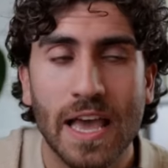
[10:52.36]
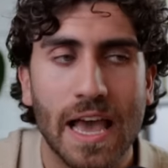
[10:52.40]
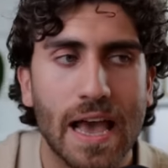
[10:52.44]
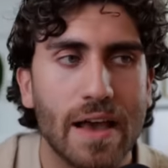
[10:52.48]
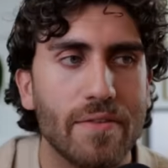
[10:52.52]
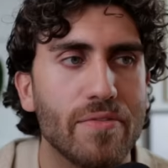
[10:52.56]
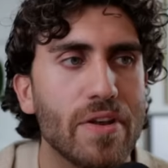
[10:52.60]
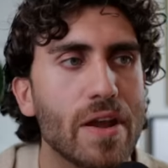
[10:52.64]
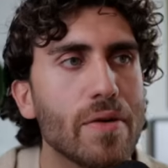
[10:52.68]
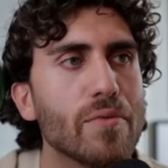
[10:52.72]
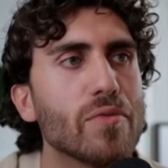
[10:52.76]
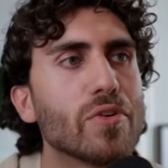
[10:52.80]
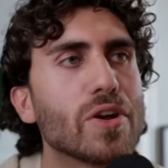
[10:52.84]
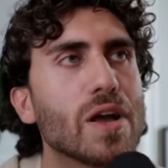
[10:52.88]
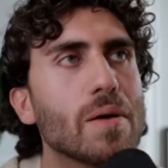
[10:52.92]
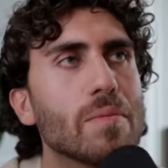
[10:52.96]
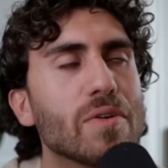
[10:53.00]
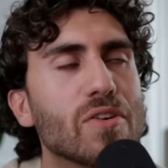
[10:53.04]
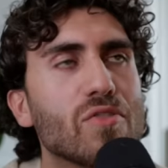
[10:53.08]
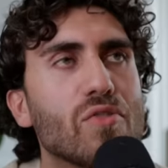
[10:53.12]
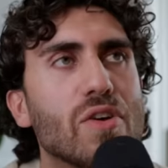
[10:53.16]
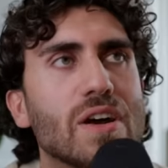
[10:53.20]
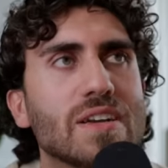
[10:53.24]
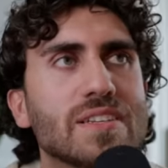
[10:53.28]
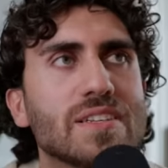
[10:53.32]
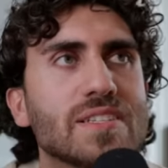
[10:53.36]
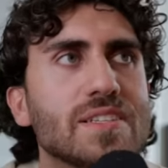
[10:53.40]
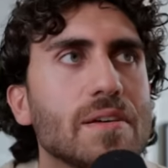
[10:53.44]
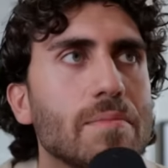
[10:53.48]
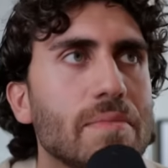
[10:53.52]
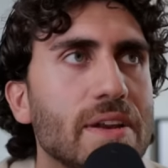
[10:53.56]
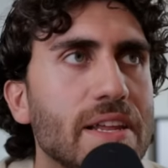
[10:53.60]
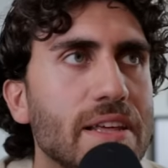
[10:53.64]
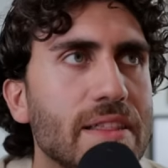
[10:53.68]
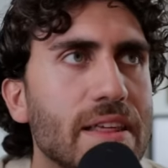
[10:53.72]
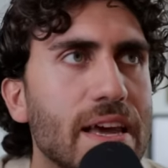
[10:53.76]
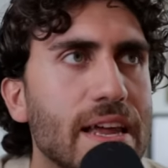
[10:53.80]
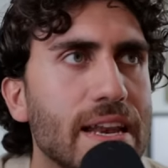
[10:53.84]
Have you ever come across
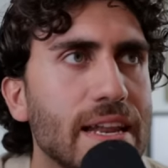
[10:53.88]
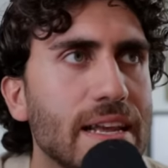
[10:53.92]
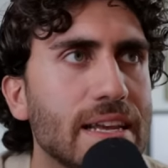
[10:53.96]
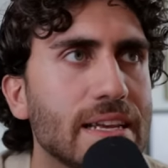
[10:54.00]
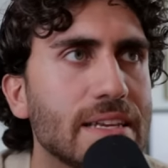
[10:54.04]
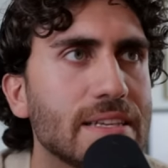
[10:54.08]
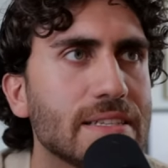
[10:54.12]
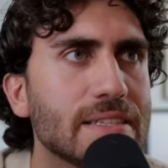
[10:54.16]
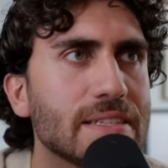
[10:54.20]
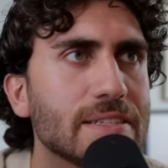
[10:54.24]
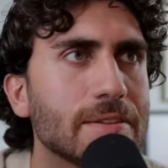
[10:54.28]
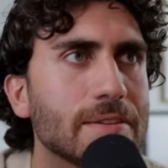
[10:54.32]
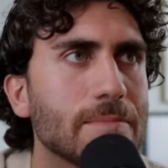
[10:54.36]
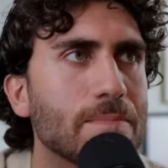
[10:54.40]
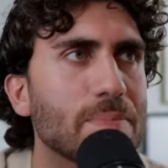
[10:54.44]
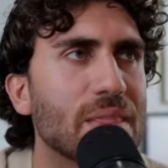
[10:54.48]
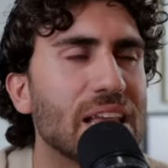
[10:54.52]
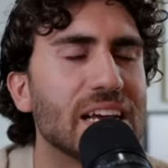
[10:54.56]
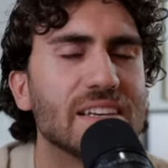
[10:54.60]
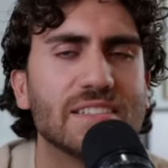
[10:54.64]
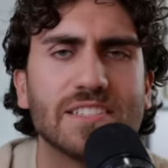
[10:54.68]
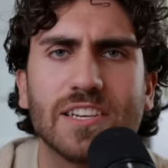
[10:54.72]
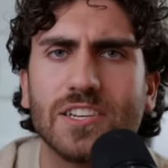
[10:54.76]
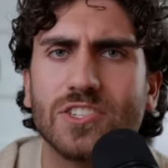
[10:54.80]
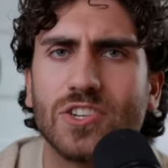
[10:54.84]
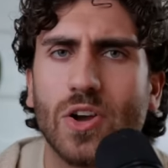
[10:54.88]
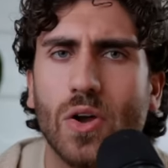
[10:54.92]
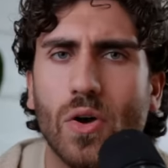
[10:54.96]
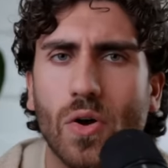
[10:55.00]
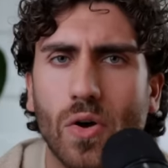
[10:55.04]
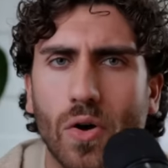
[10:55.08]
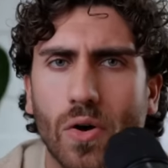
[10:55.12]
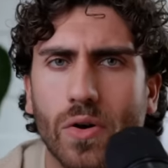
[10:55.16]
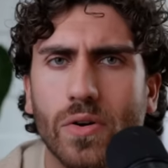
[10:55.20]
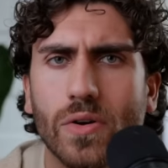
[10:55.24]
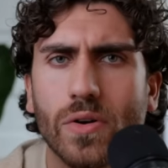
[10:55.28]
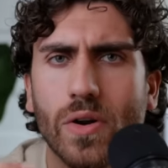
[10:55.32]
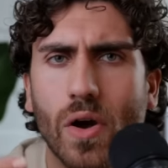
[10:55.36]
somebody that is has such a
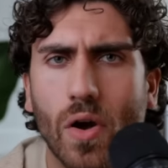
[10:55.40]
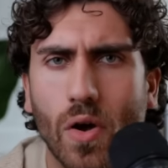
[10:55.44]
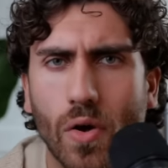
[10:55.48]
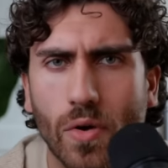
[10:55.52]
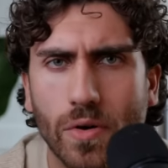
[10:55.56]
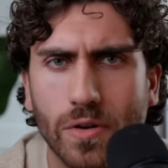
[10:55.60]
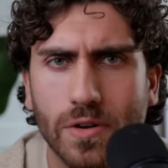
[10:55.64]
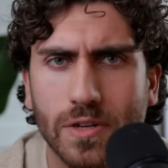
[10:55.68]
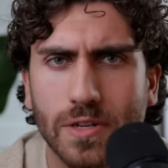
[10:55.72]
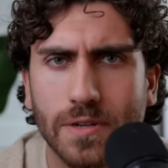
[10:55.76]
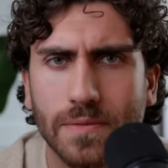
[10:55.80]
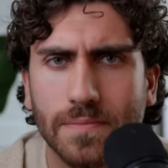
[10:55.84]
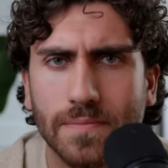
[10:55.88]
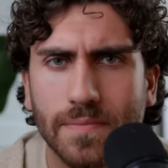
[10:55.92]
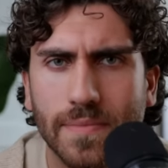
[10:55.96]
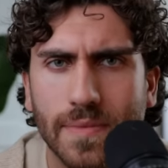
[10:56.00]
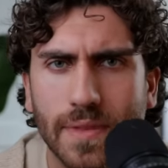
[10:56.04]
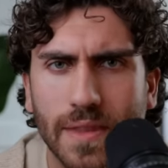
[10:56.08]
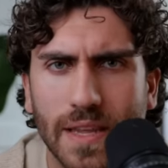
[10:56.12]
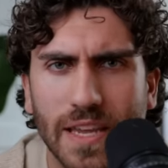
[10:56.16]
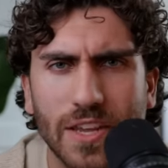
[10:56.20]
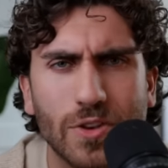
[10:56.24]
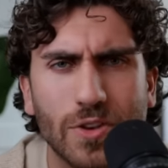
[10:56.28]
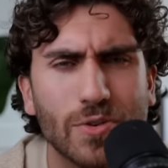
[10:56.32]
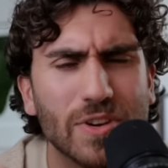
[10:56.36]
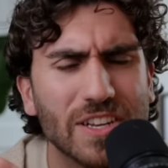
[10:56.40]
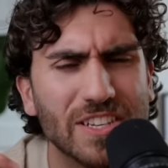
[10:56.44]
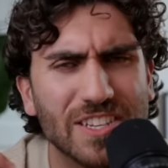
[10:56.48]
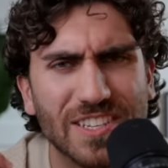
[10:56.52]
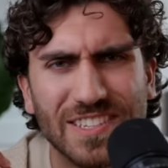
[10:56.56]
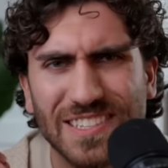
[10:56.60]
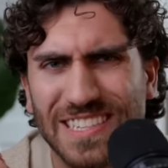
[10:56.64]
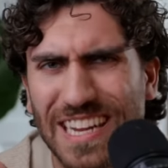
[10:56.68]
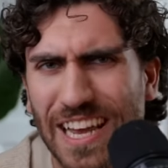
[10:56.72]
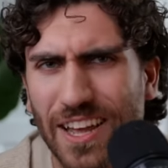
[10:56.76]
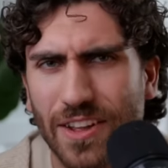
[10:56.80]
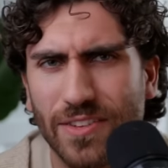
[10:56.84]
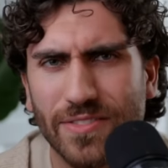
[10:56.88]
hard heart you can
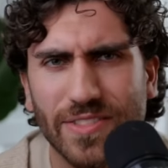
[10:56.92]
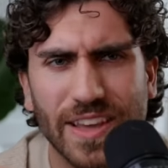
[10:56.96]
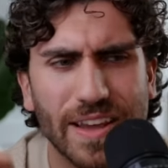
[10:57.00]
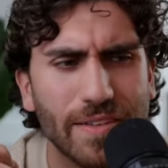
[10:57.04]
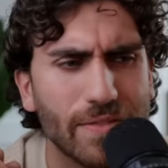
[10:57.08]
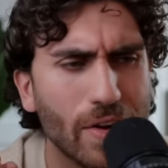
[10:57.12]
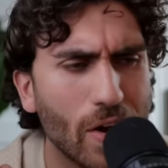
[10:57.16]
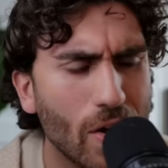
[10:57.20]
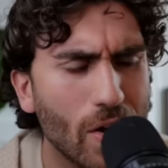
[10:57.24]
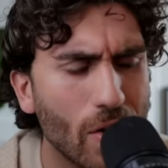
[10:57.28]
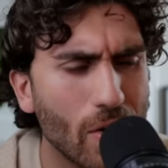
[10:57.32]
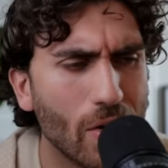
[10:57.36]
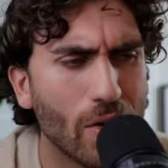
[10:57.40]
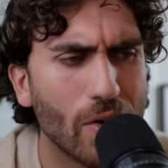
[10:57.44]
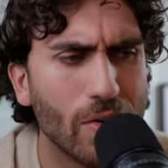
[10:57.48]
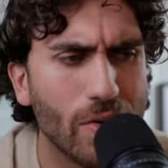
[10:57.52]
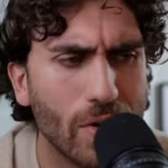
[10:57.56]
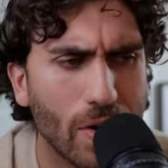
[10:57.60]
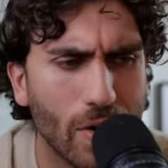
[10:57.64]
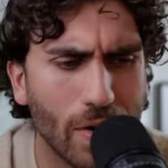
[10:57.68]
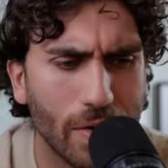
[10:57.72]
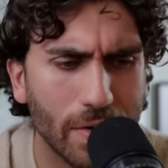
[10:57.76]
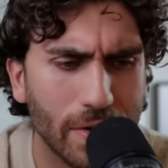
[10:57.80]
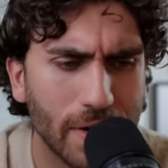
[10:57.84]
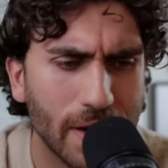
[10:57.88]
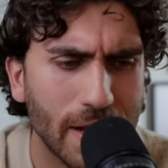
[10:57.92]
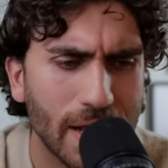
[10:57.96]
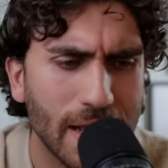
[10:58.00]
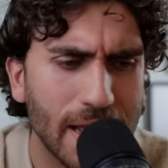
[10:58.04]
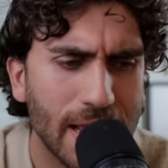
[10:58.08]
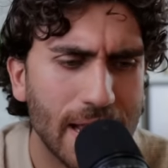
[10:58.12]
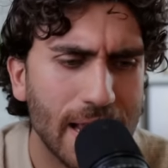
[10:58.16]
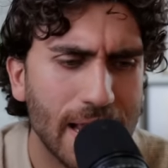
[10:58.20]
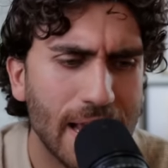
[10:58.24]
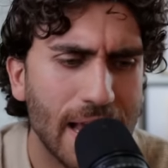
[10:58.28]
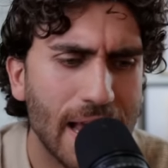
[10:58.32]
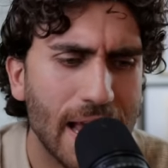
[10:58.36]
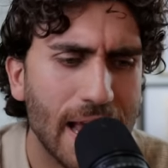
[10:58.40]
just tell they have a hard heart
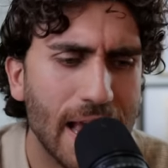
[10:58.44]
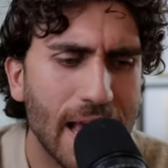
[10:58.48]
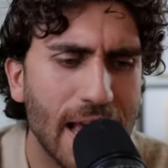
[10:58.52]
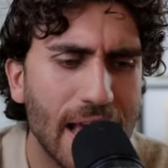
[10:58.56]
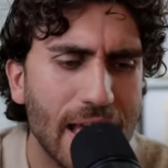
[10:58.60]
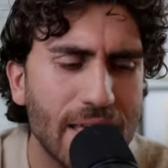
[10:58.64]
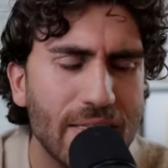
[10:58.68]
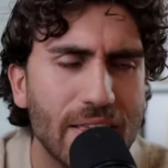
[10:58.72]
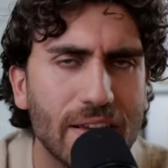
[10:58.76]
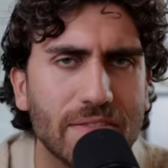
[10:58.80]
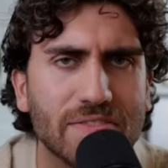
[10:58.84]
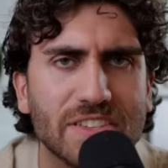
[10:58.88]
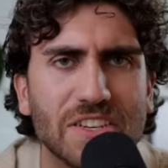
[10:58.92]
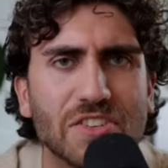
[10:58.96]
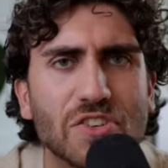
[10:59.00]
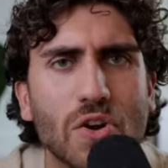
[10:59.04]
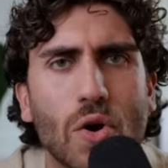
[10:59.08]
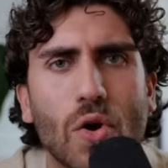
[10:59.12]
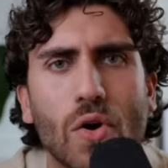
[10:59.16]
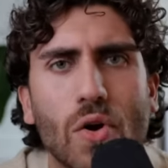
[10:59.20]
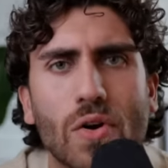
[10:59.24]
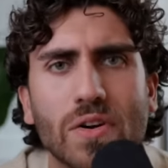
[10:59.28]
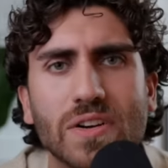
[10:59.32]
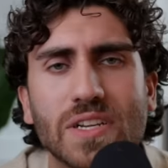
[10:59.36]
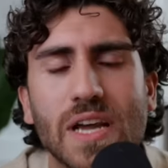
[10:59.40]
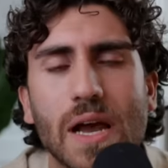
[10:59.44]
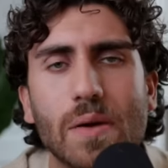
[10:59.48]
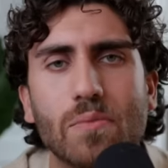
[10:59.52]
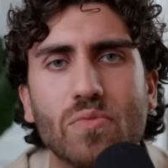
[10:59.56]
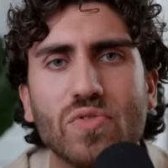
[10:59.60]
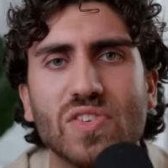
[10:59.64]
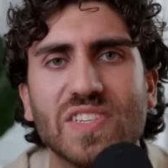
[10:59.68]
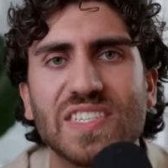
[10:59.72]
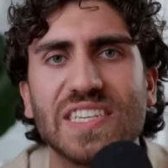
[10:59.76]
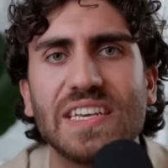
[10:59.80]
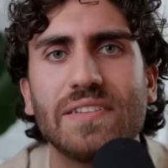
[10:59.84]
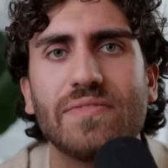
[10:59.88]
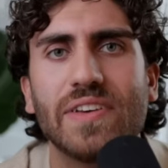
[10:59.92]
and they have such a hard time
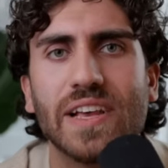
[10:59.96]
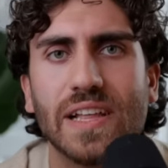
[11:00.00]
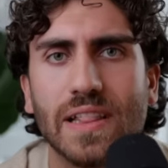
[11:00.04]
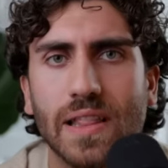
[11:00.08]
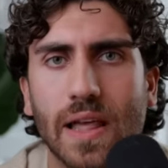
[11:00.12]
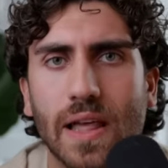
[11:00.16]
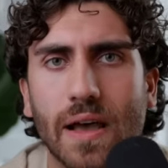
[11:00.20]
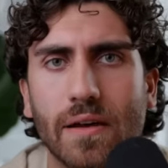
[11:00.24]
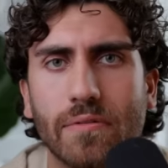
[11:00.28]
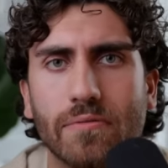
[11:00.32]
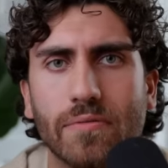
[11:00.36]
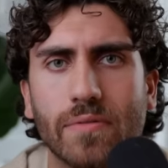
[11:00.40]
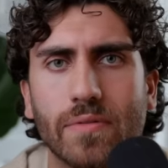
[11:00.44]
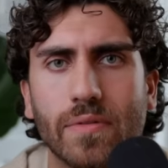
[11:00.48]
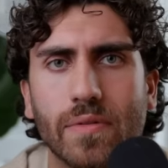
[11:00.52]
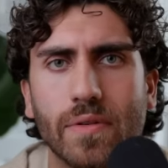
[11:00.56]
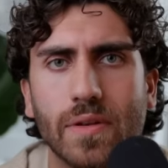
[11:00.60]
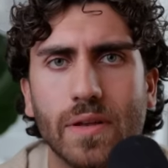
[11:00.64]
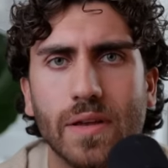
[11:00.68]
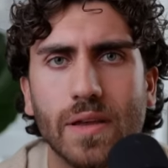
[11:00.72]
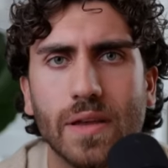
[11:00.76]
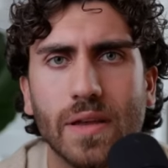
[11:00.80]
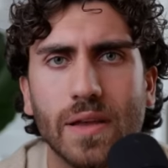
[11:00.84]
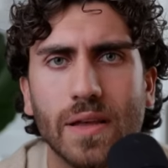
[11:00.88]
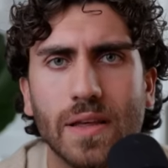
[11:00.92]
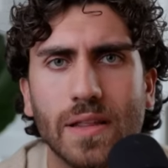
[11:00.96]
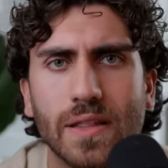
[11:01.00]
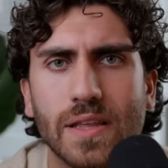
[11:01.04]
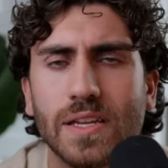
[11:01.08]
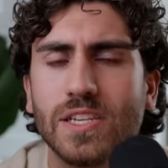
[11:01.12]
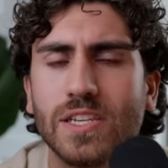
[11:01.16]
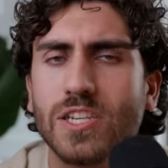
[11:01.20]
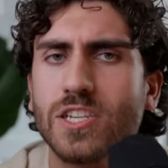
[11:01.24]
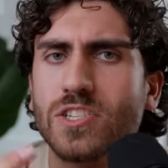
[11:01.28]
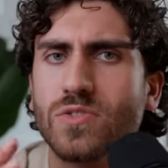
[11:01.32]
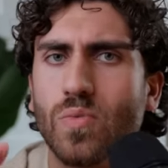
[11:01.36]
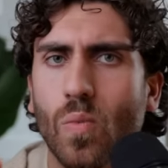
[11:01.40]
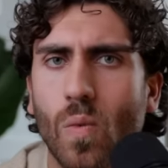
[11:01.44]
receiving love.
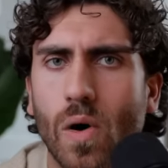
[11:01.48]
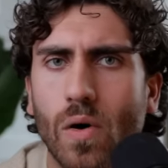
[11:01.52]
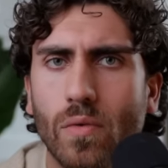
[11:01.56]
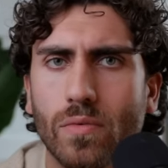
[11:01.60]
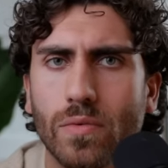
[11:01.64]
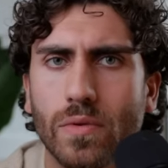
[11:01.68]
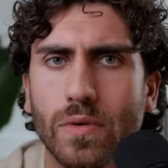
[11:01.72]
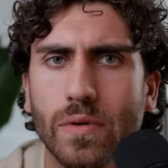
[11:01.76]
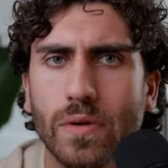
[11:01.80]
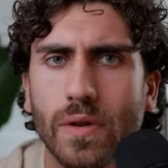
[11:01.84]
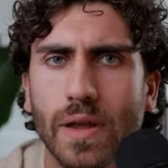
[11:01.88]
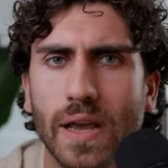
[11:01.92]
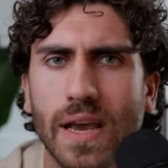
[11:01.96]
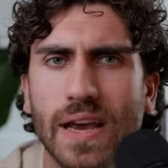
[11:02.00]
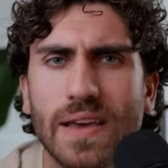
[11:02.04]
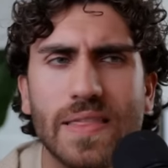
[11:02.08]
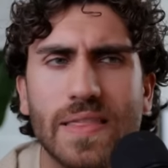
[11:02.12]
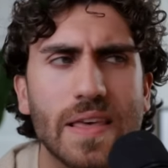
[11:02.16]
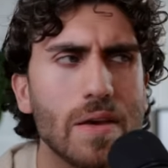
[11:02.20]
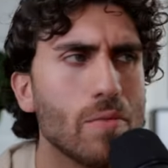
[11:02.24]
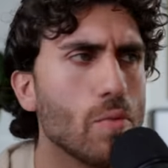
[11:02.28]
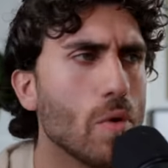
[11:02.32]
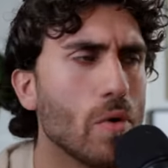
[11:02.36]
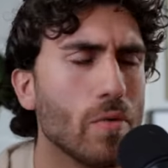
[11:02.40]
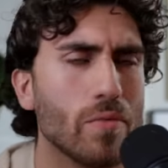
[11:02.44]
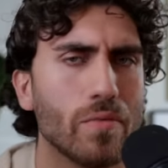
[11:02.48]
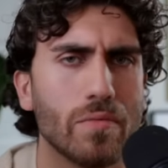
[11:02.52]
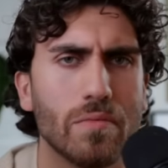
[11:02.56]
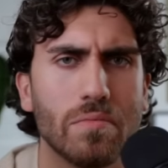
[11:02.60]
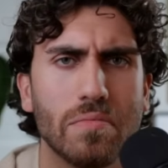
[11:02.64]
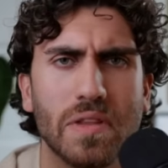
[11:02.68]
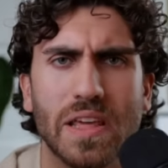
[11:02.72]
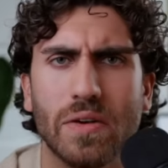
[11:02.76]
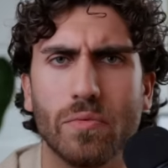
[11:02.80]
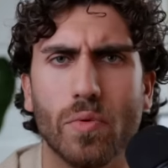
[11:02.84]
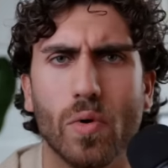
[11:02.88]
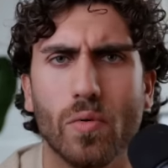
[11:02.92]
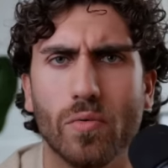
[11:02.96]
They just won't. And they
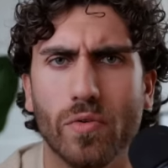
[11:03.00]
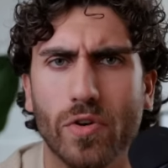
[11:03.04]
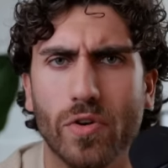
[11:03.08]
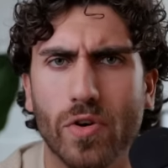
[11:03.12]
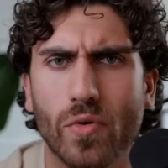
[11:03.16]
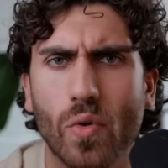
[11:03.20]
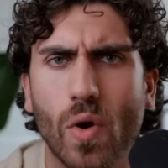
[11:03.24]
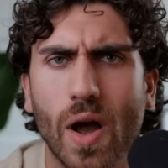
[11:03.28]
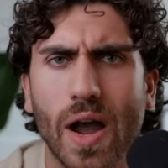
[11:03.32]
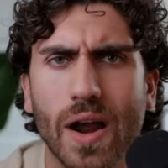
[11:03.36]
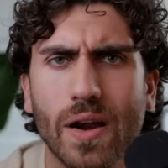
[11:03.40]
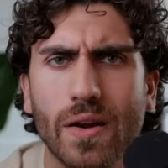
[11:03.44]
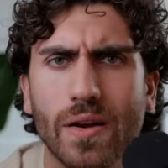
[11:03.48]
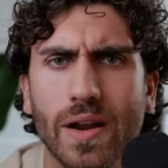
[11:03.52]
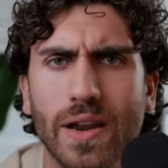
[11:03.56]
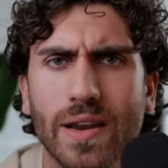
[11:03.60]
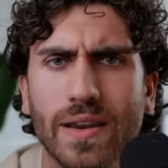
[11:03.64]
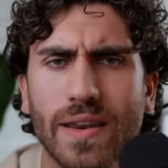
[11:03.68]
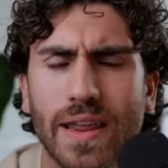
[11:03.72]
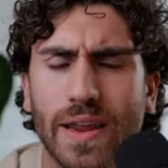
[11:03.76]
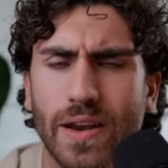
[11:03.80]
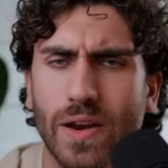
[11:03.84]
won't they won't require it.